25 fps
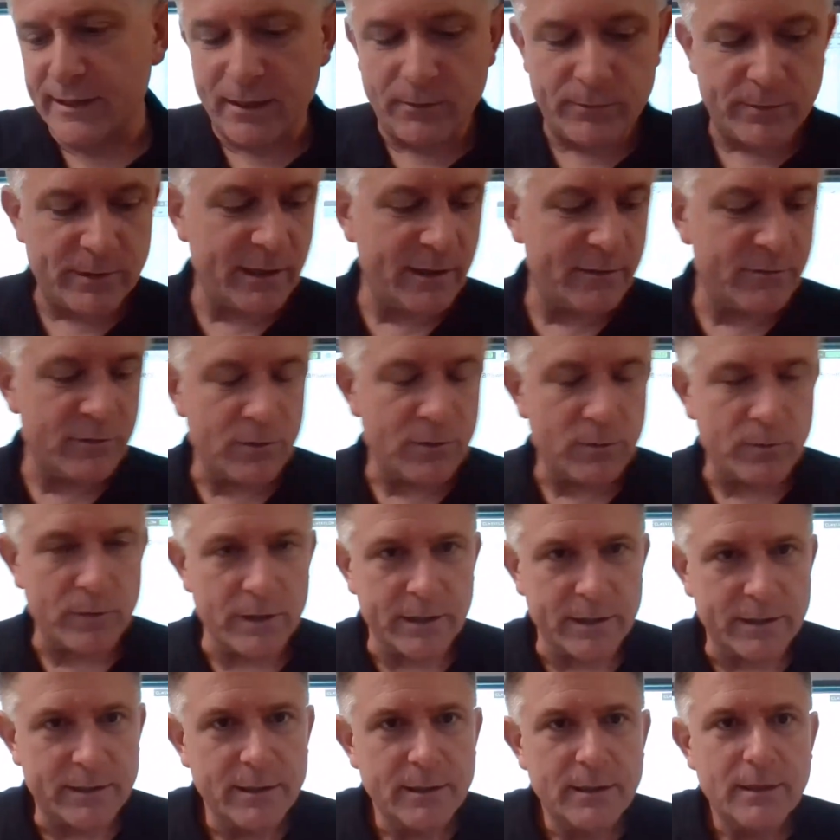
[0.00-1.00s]
That would never
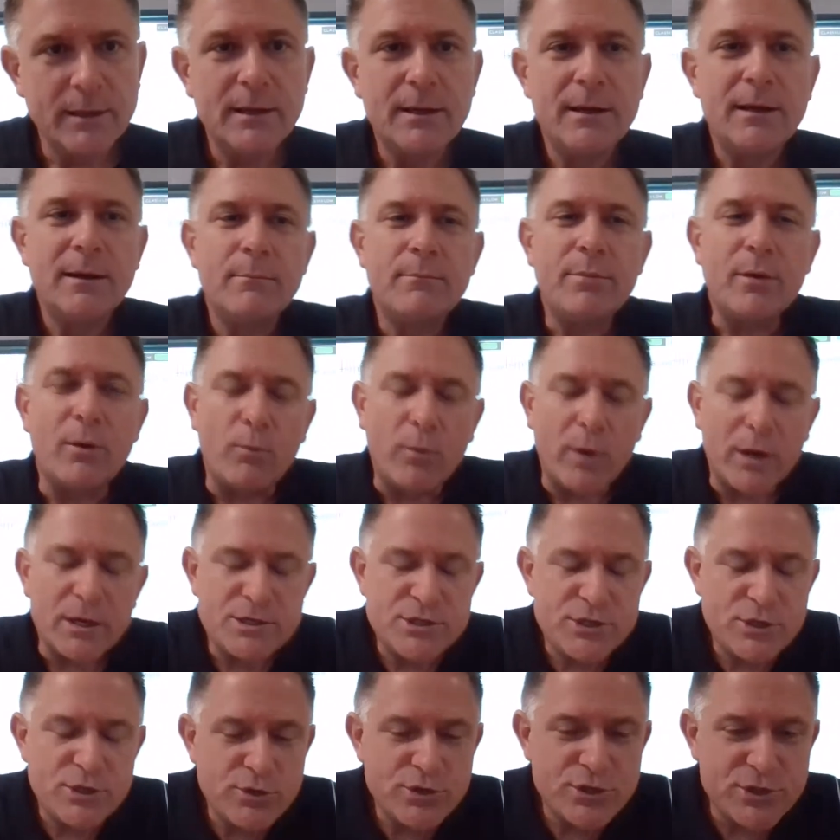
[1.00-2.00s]
work. But
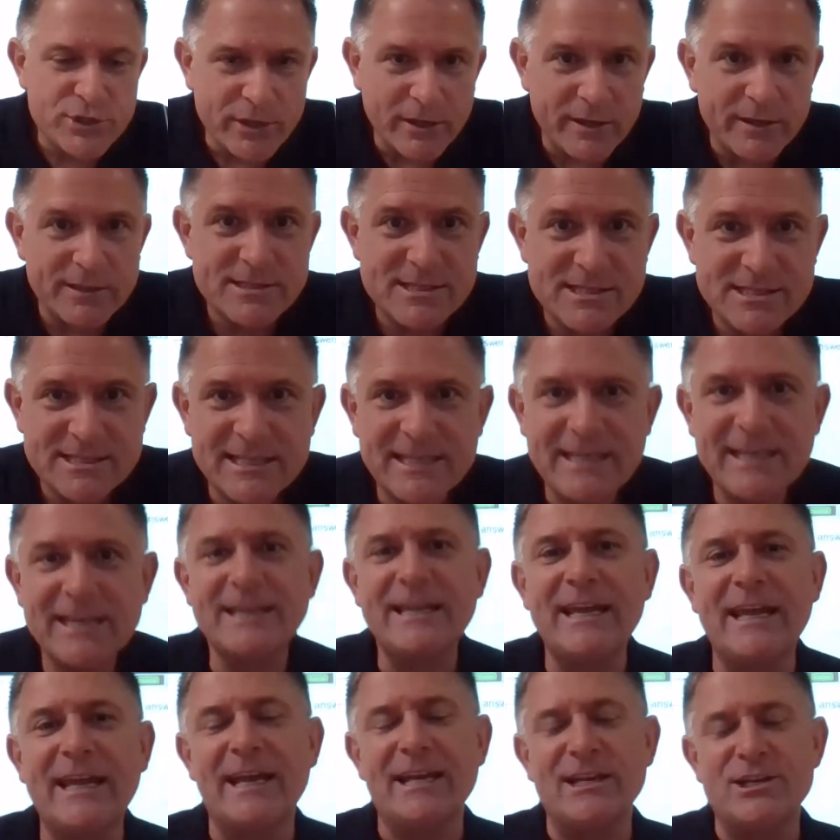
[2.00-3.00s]
what you should see
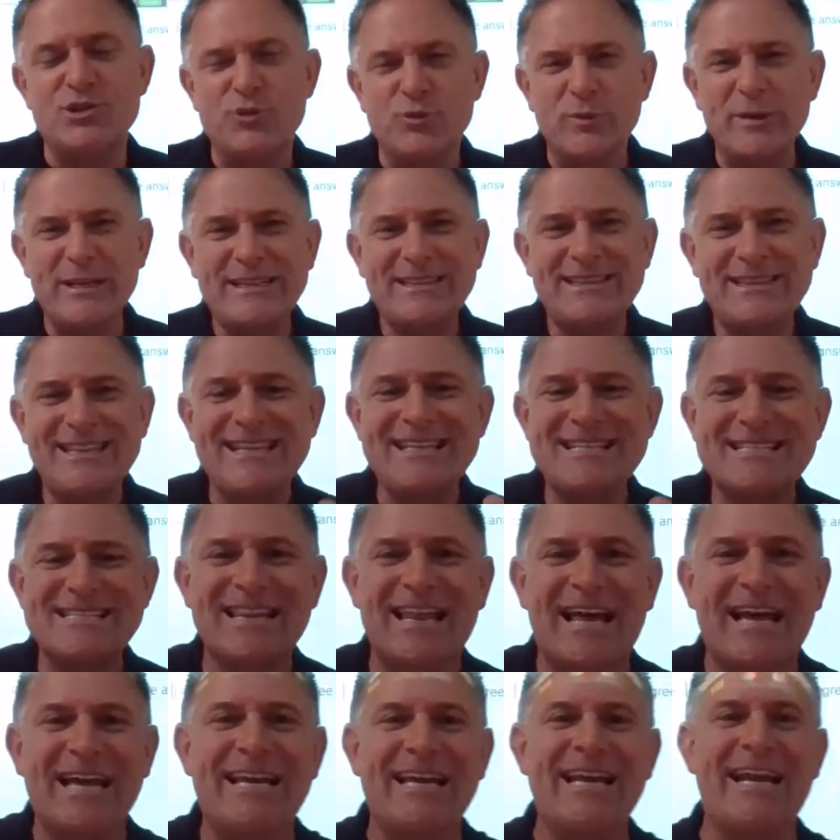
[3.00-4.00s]
again, treat
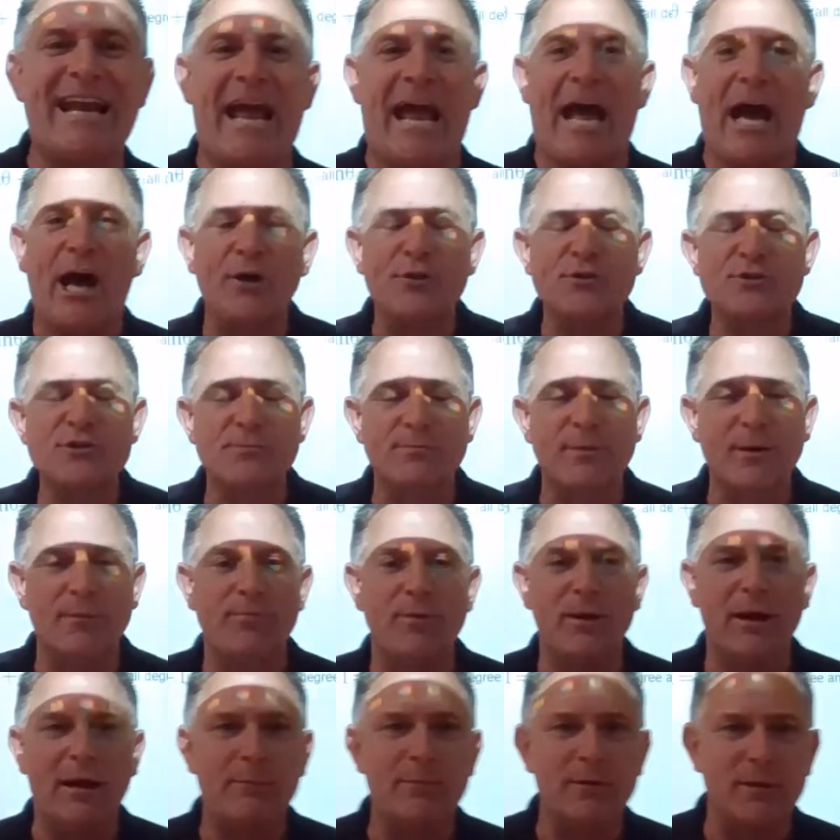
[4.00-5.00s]
these like an
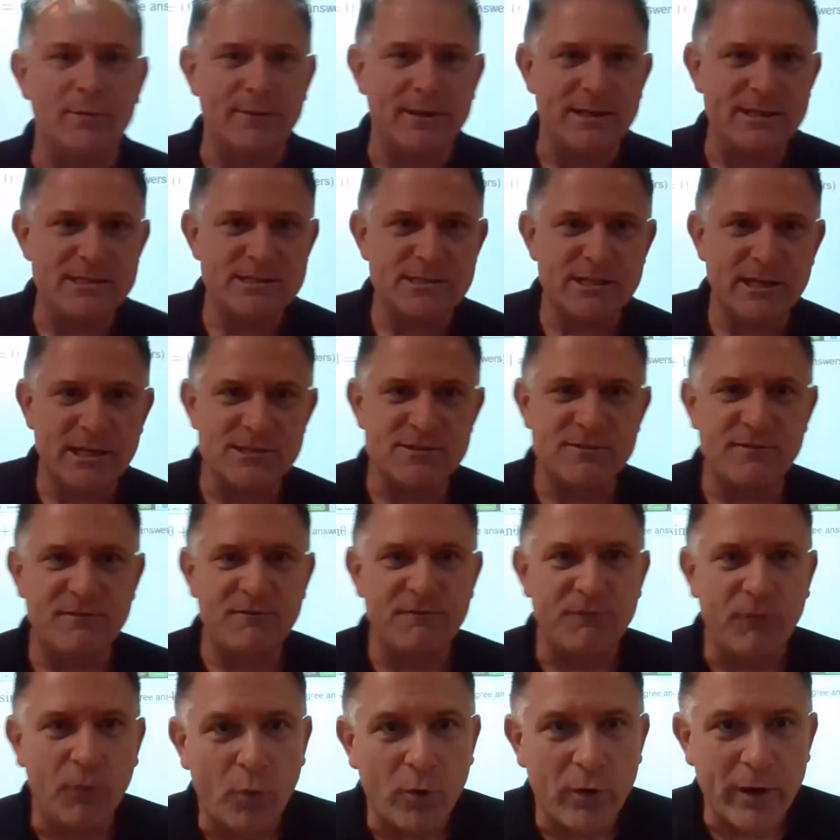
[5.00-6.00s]
algebra problem. It says
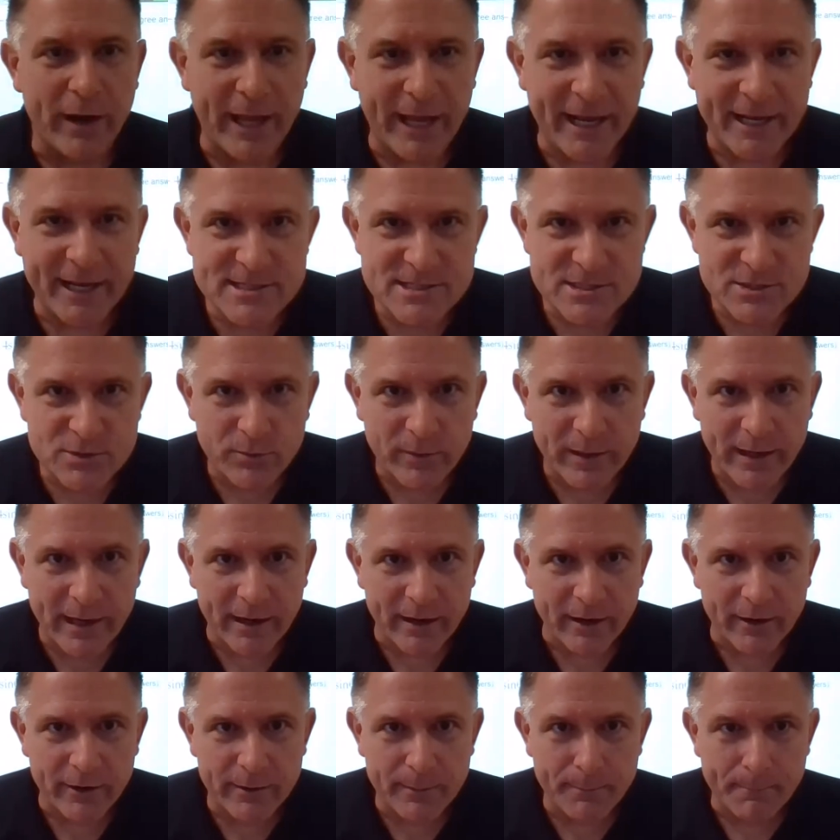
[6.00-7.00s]
4x
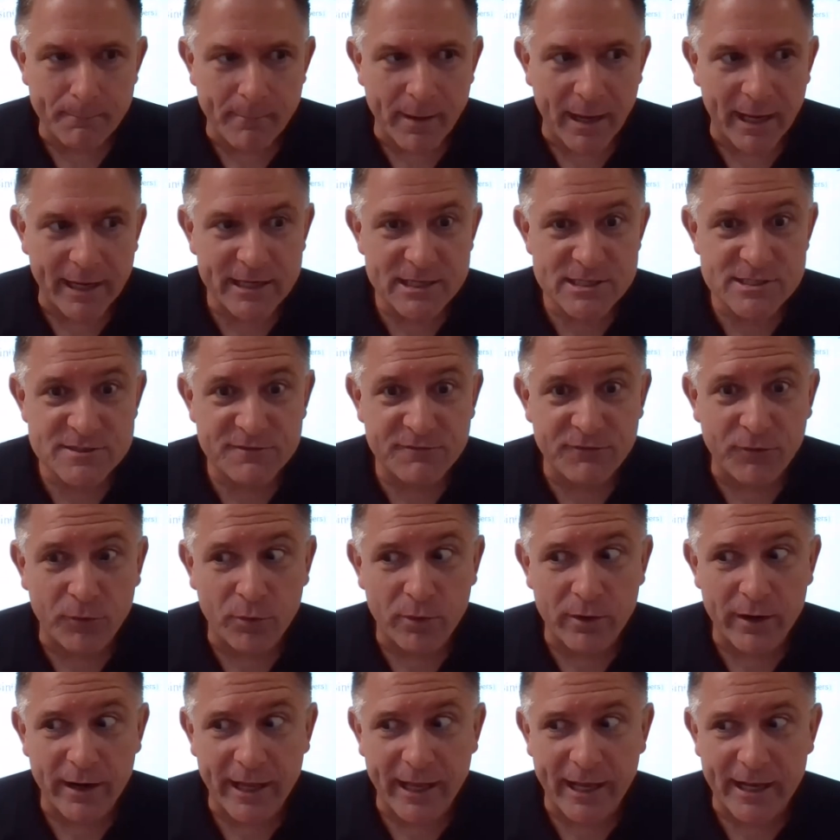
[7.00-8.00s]
squared minus
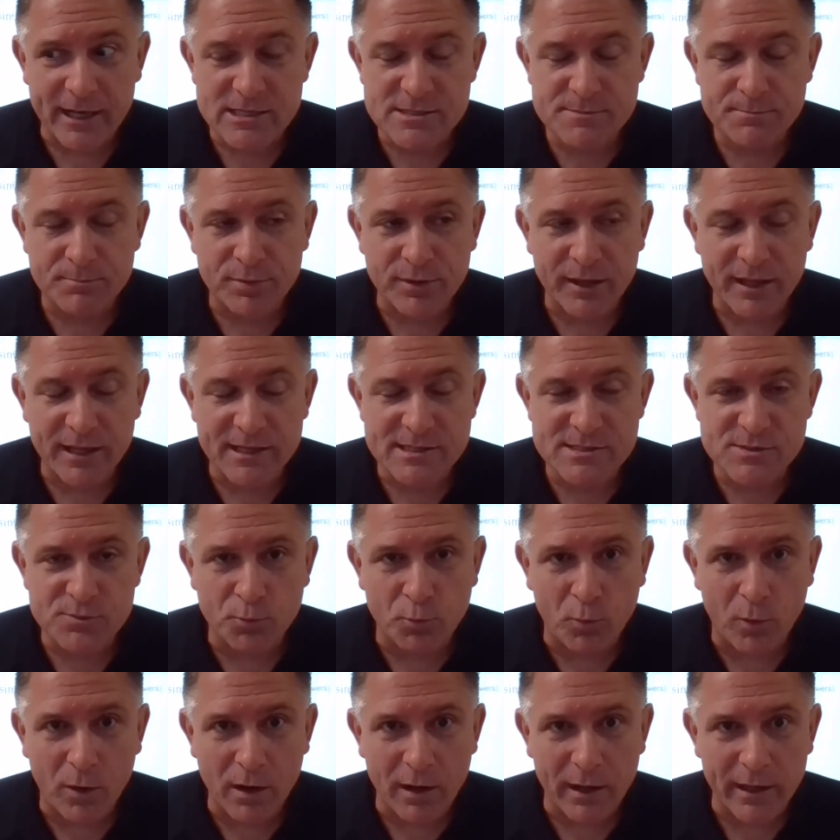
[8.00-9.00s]
4x plus
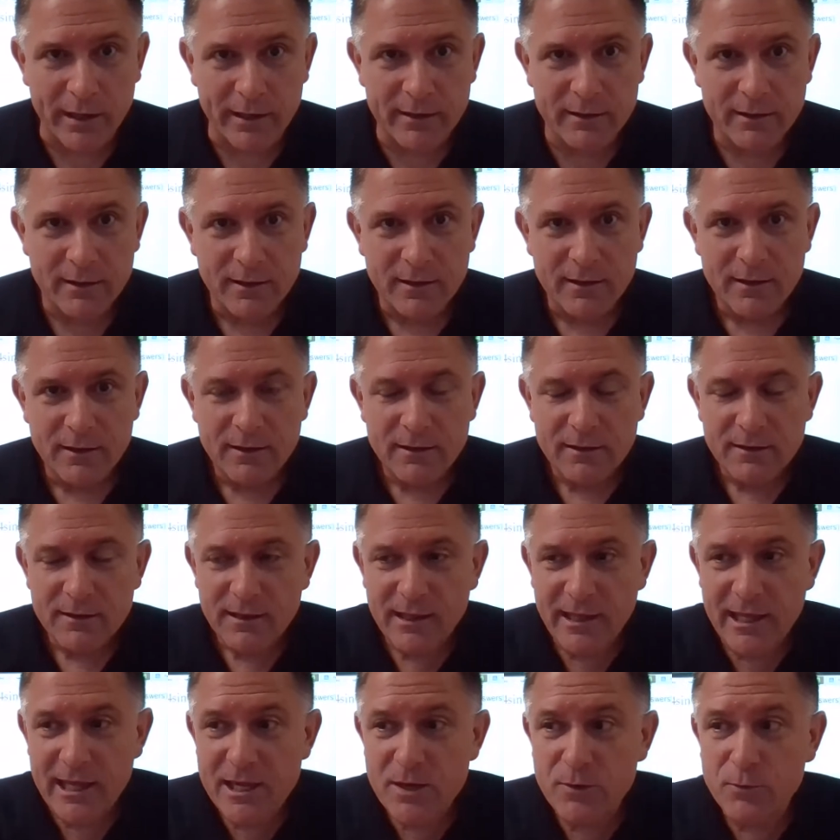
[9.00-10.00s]
1
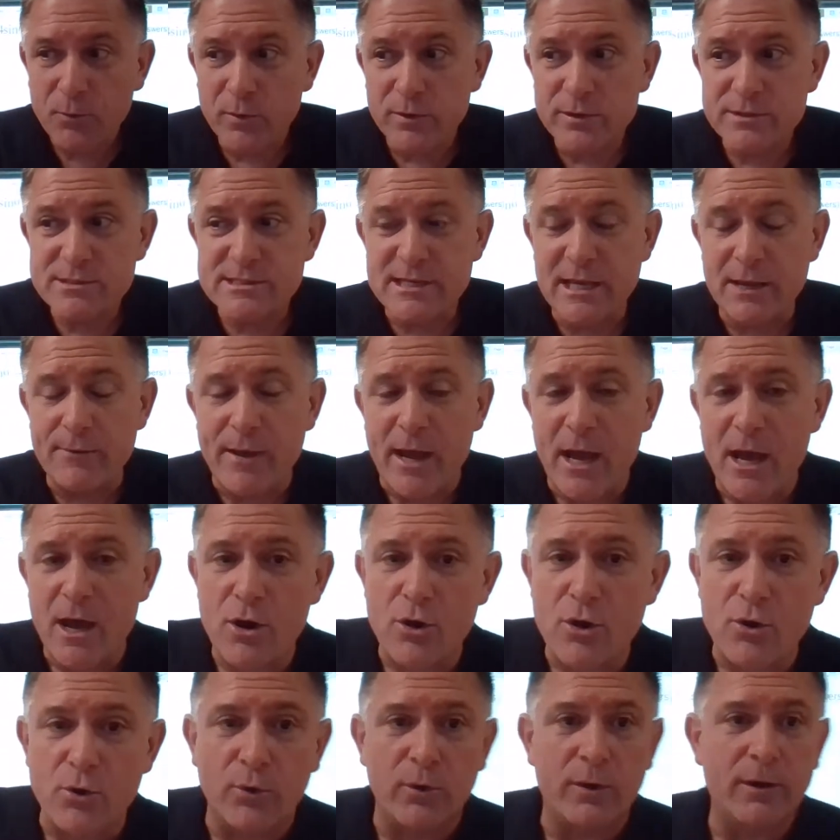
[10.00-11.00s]
equals
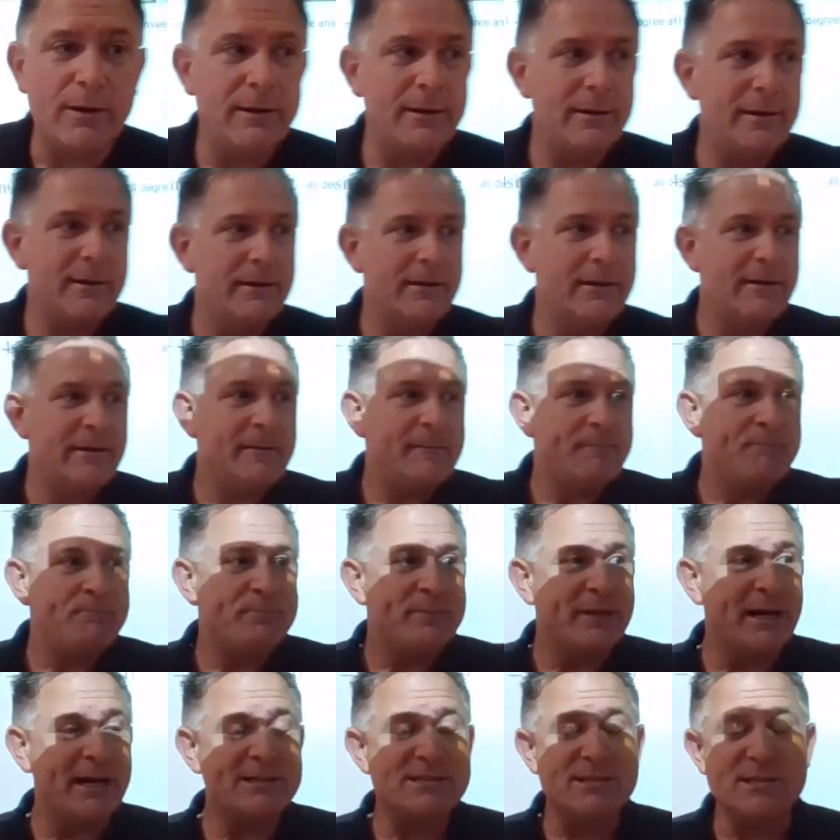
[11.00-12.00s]
0.
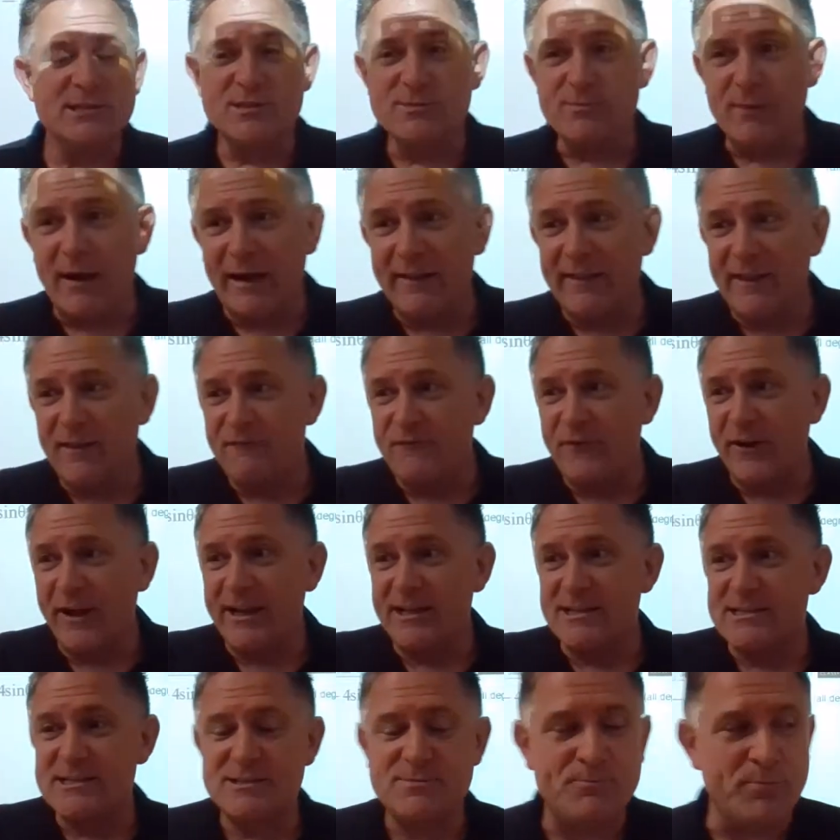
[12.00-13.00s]
That's a smiley
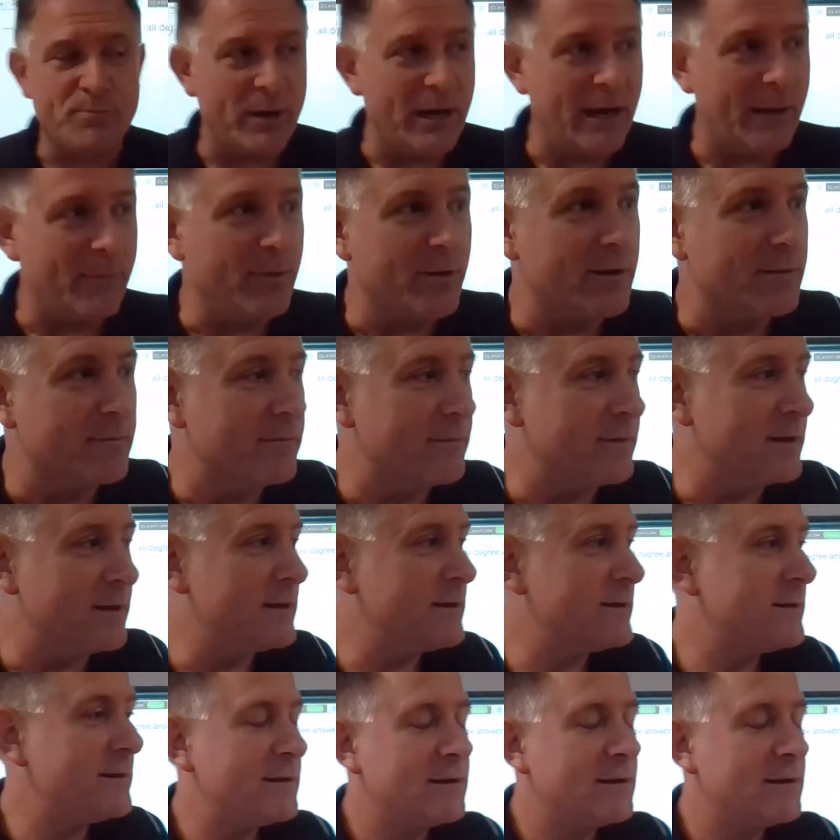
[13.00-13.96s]
face problem.